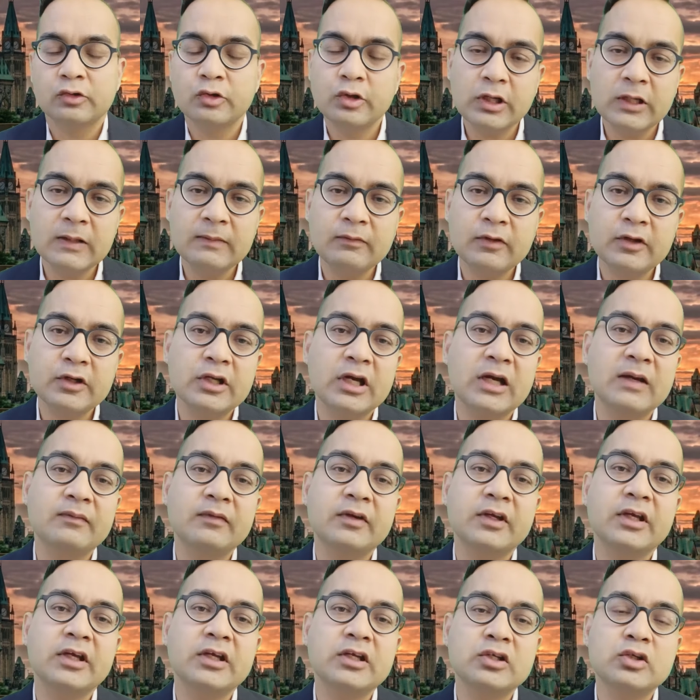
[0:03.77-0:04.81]
Today we're
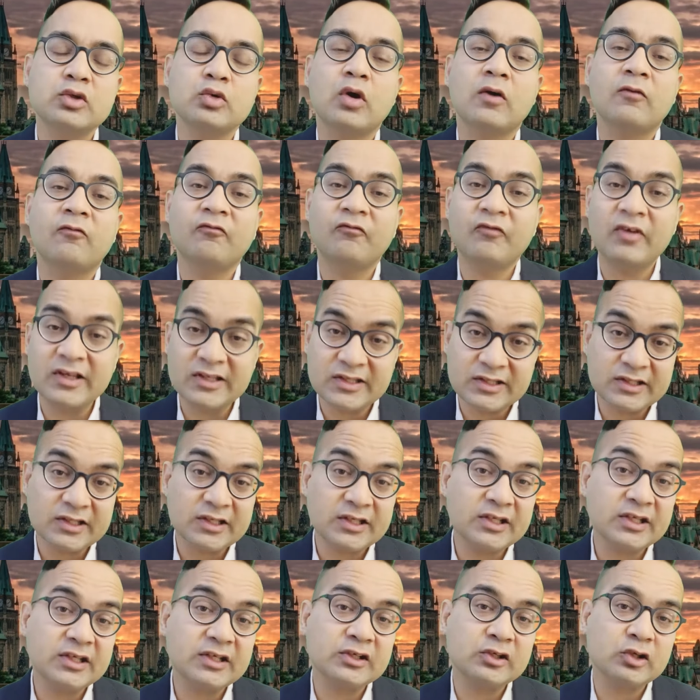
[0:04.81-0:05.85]
diving into a
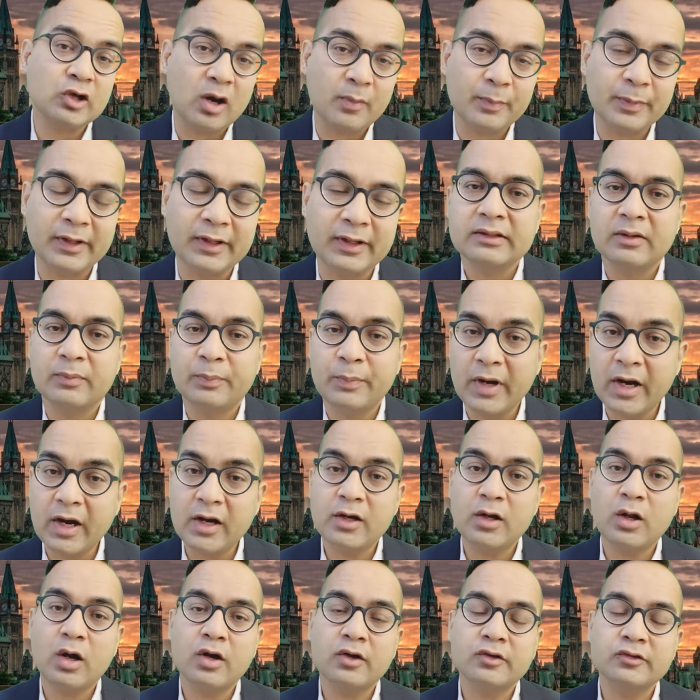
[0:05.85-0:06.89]
fascinating topic, the
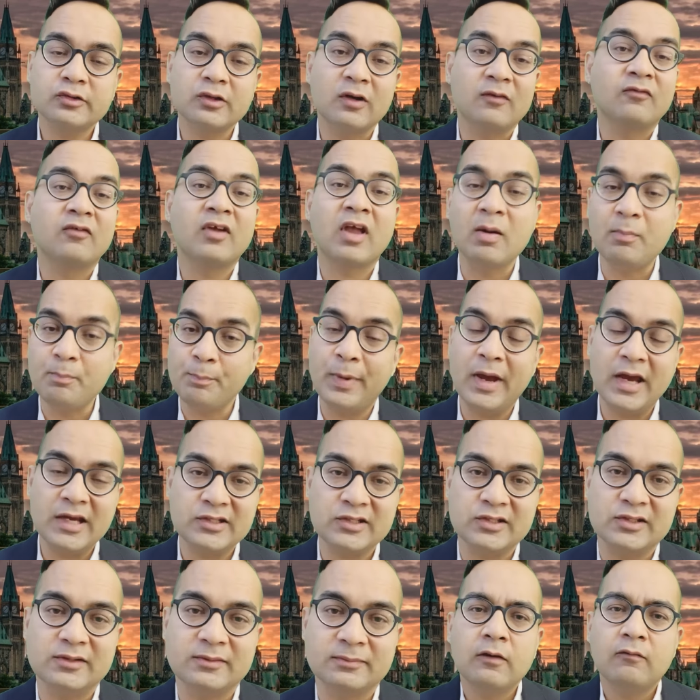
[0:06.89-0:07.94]
paradox of
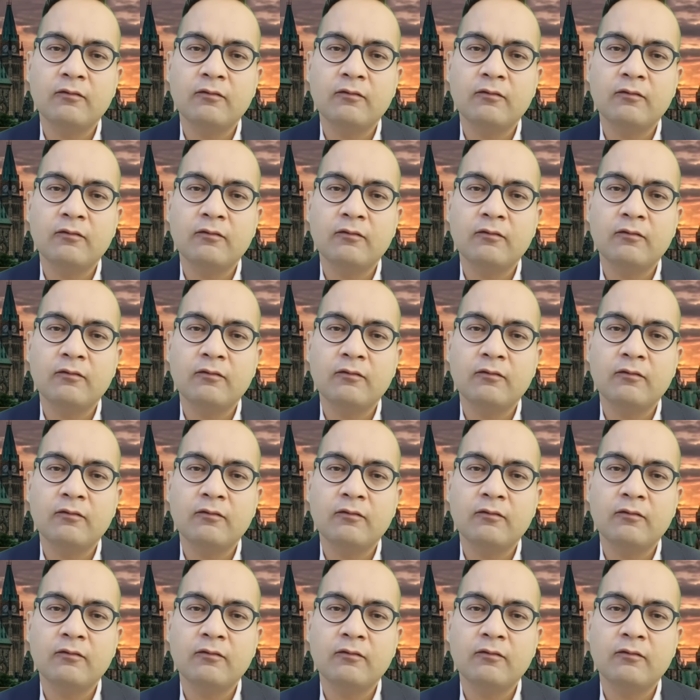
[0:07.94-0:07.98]
compassion.